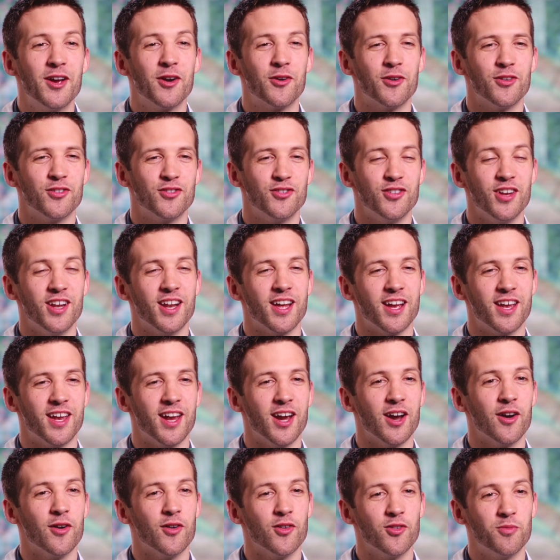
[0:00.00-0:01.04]
Christiana
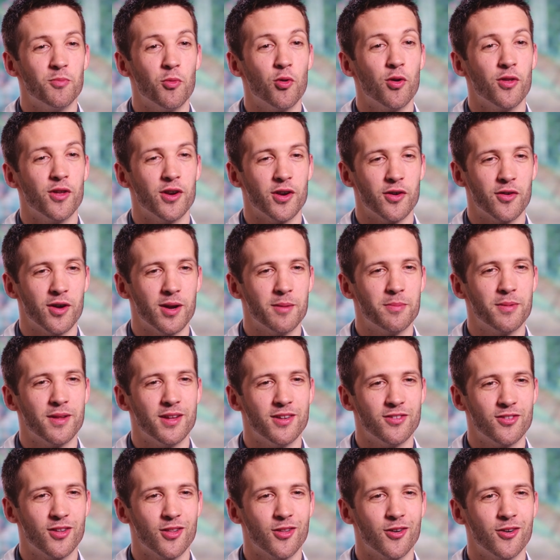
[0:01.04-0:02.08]
care is more than a great
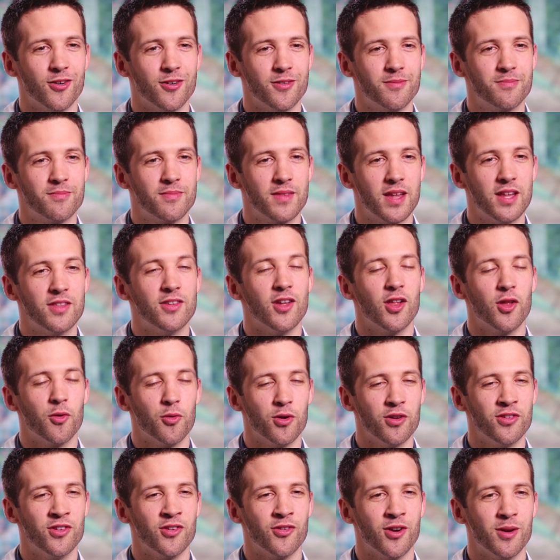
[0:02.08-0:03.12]
place to learn. Delaware
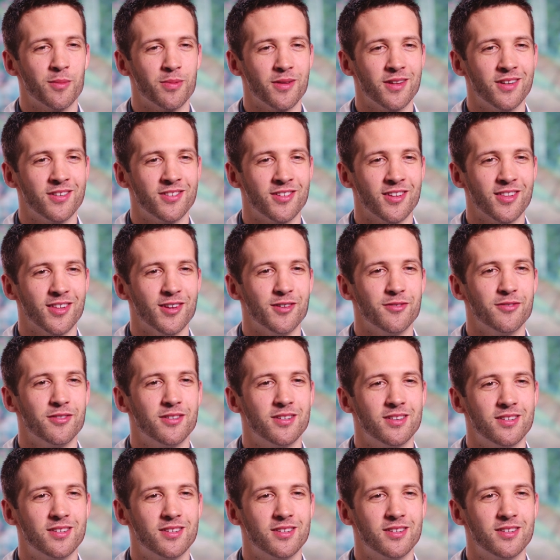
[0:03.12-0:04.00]
is a great place to live.